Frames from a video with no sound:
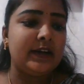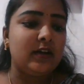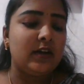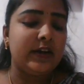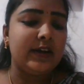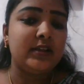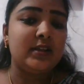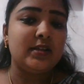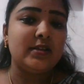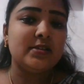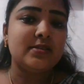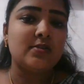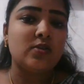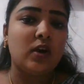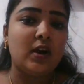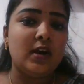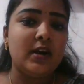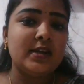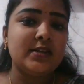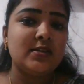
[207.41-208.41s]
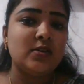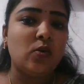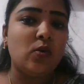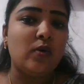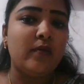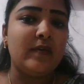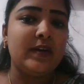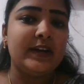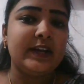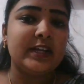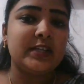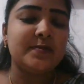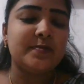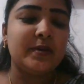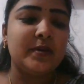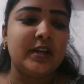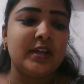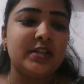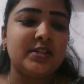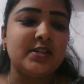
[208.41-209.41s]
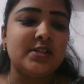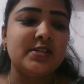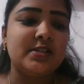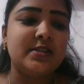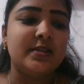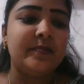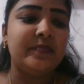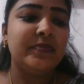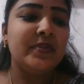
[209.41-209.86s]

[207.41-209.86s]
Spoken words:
This is called as a overt expectations.